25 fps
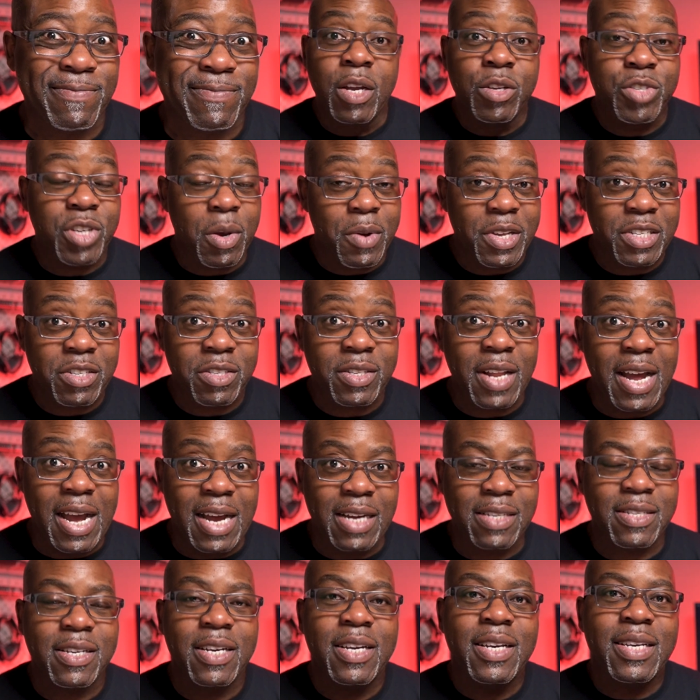So
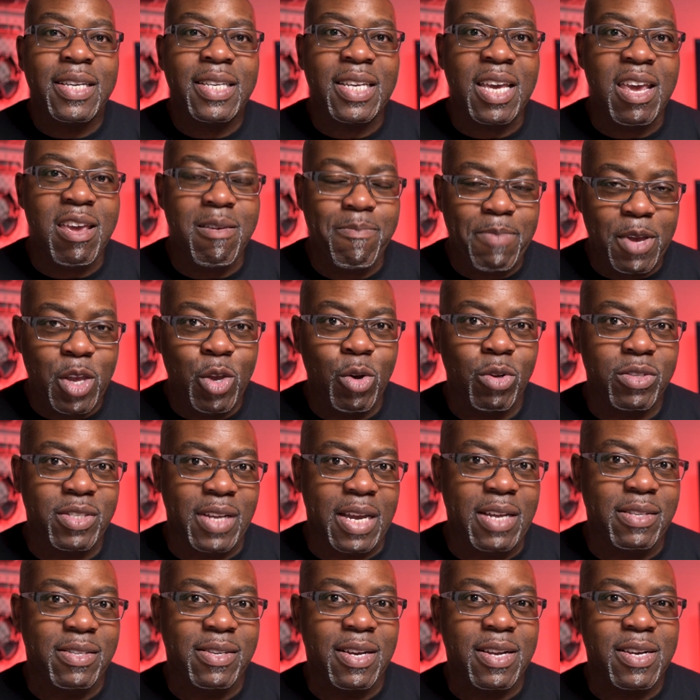instead, keep your
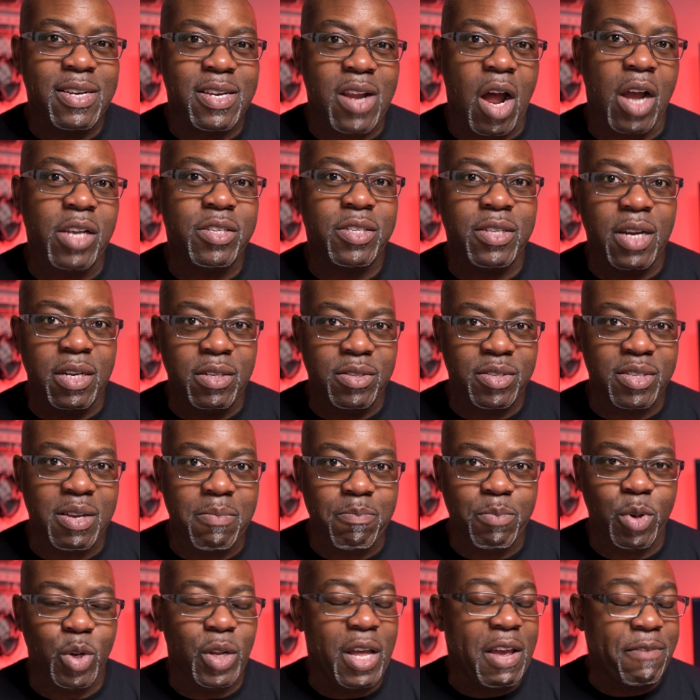data nice and
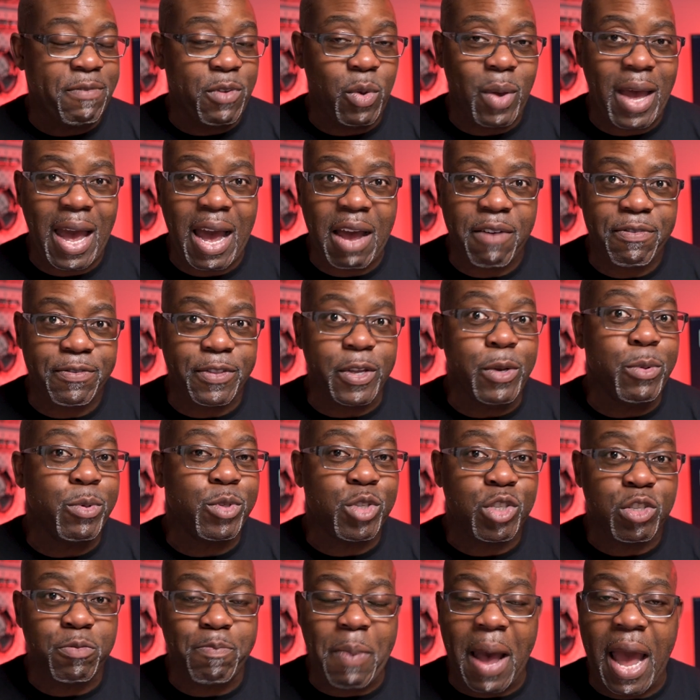simple. If you have to,
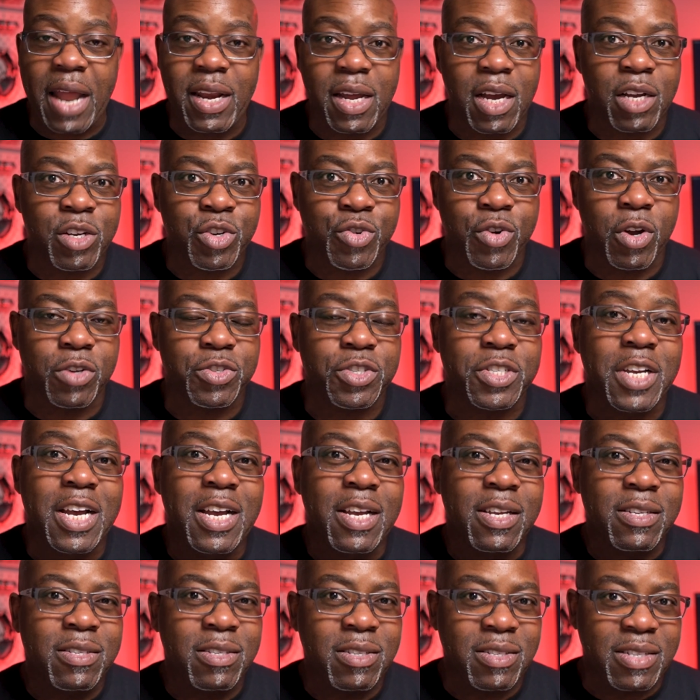span it across
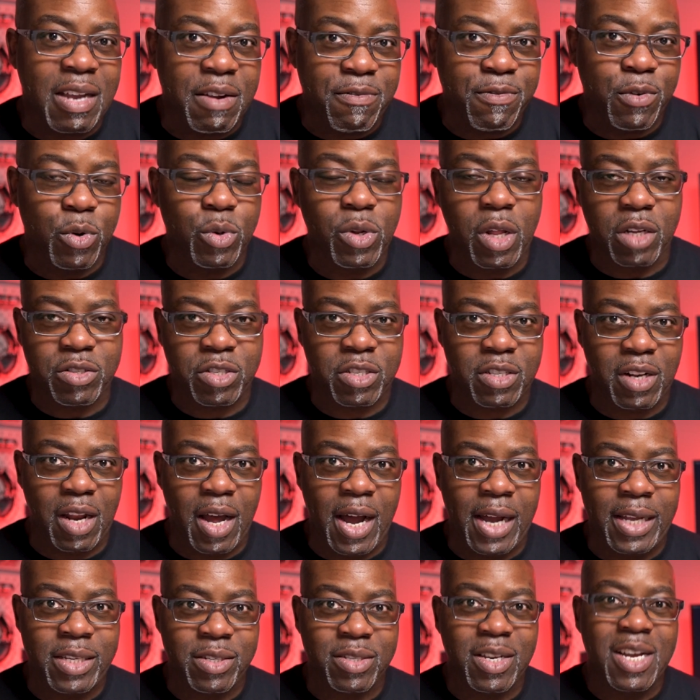several
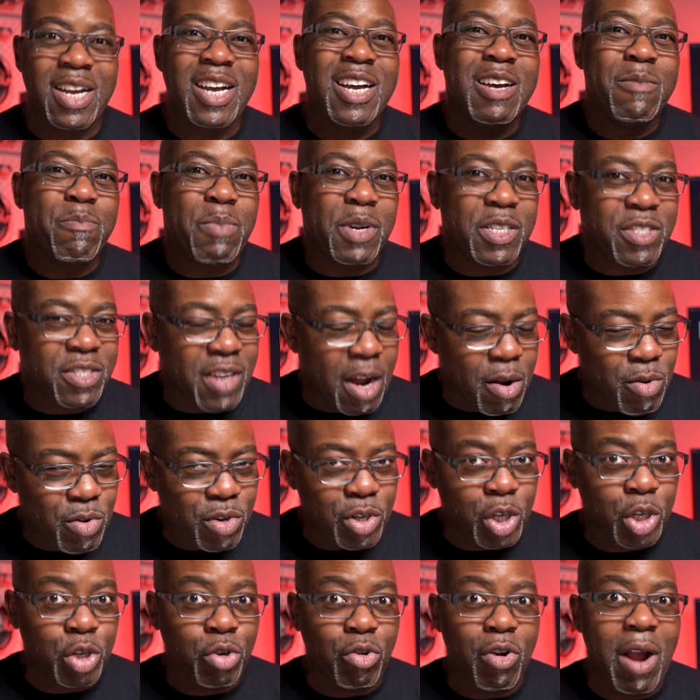slides, but don't
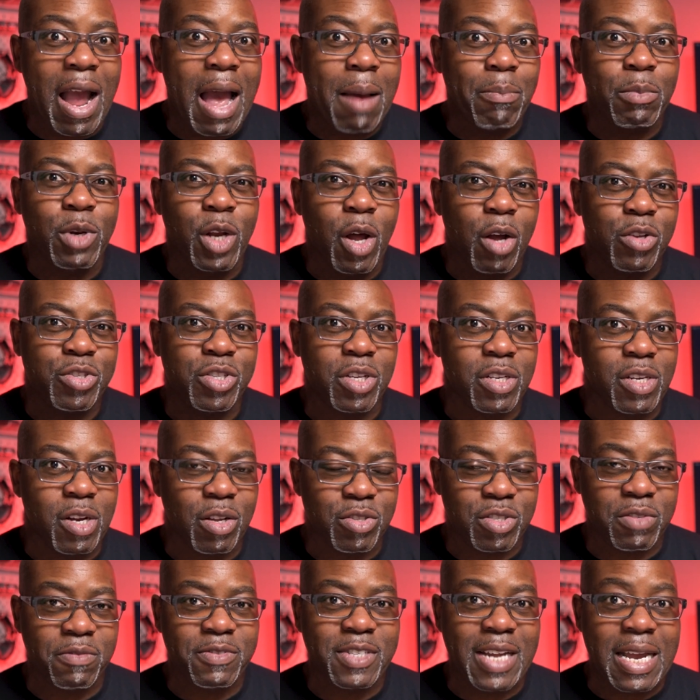cram lots and
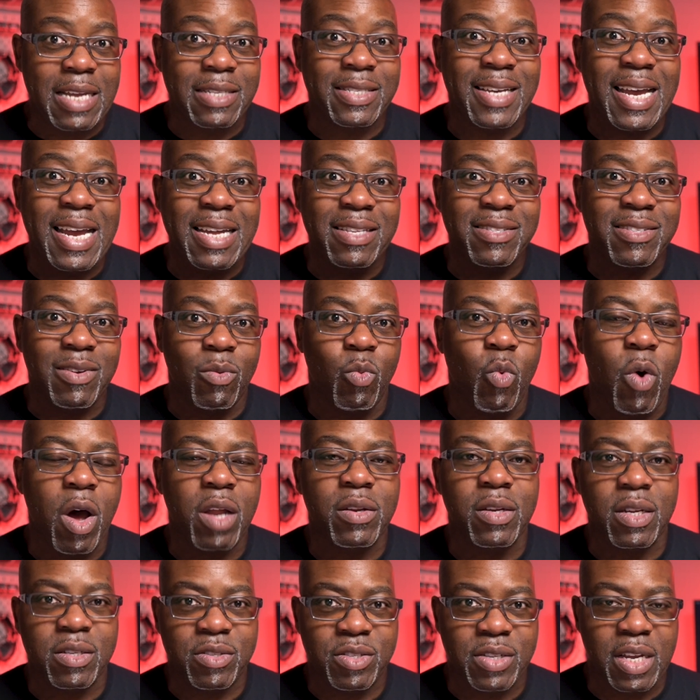lots of data into
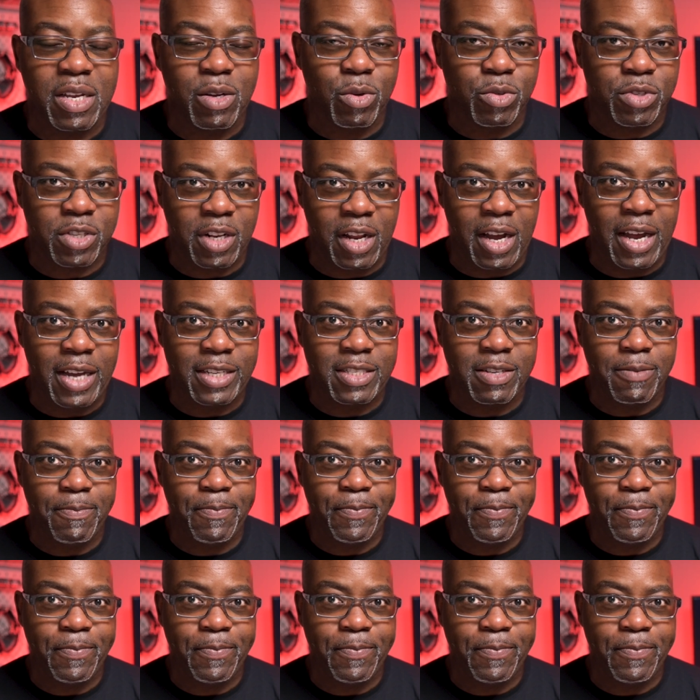one single slide.